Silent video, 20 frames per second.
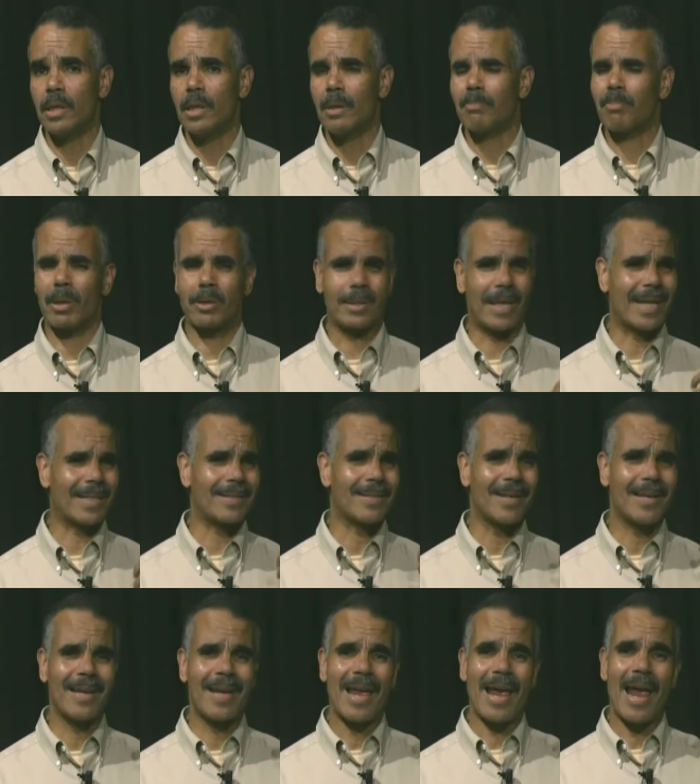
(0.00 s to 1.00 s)
But that
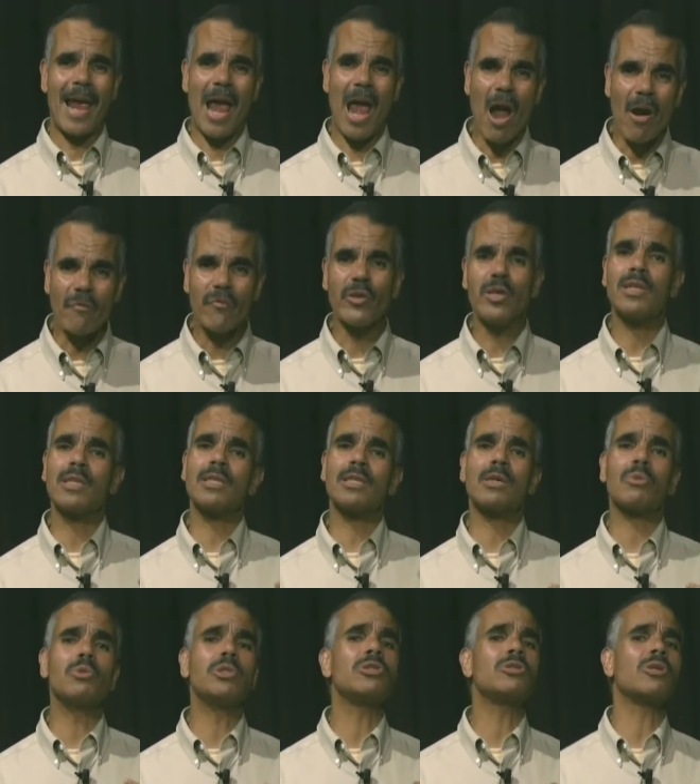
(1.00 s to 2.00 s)
everything that
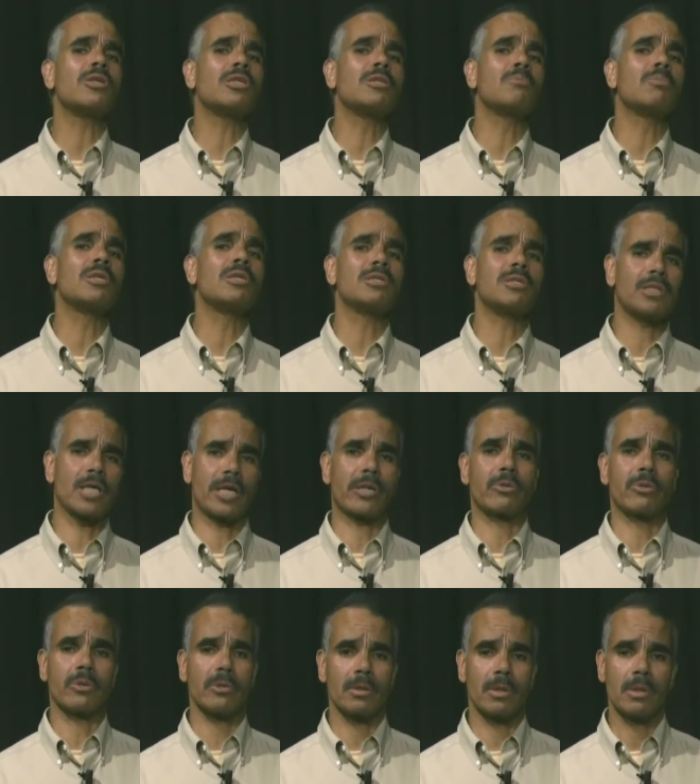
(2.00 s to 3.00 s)
we took as being
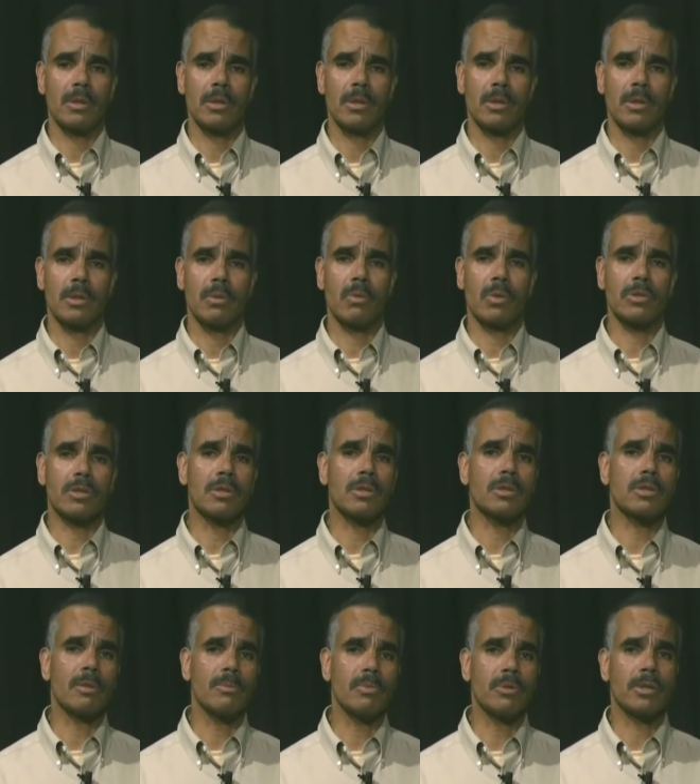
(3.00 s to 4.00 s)
sacred was, in
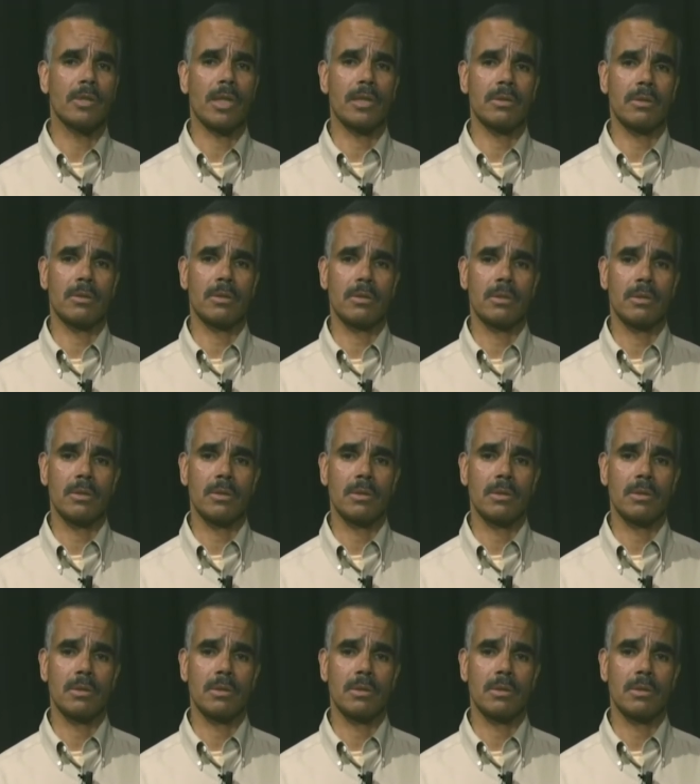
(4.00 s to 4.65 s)
some sense,